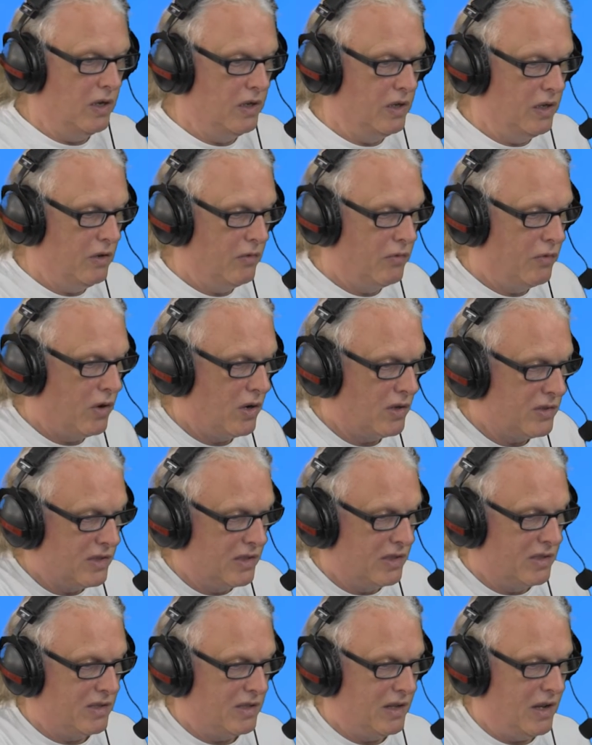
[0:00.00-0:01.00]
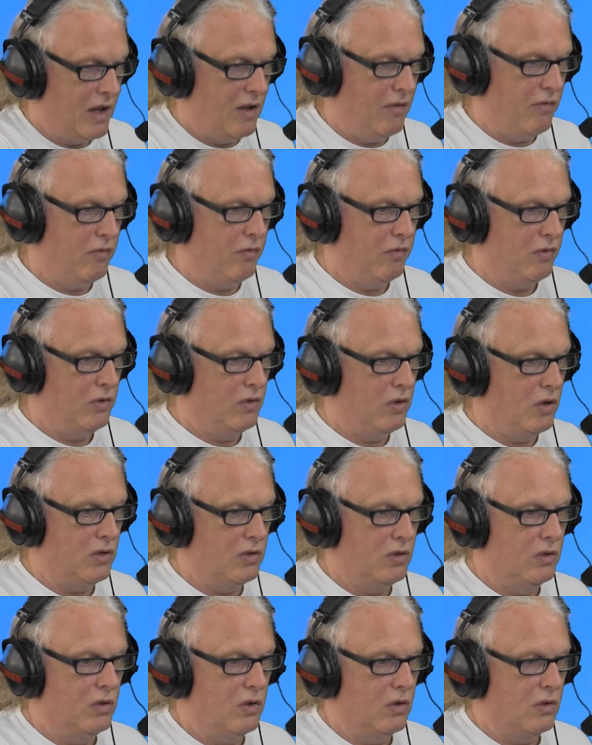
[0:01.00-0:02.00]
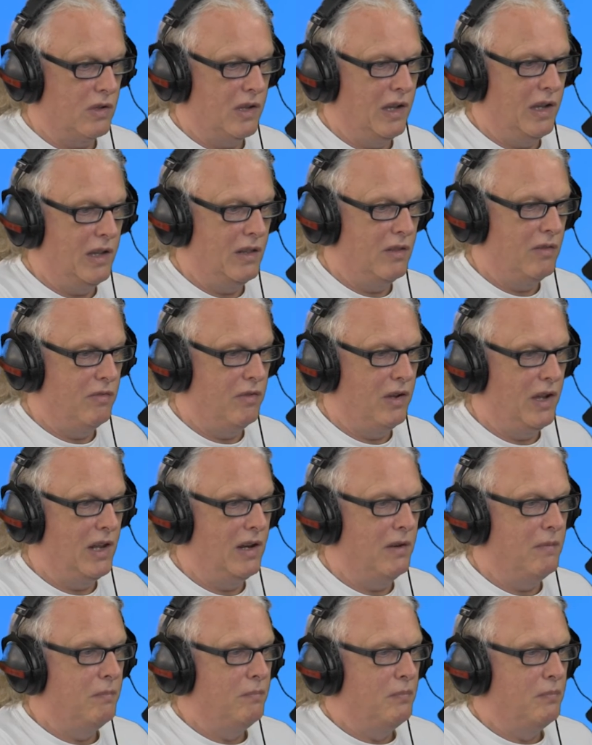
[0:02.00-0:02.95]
Neil Fox's F.K. the Fed.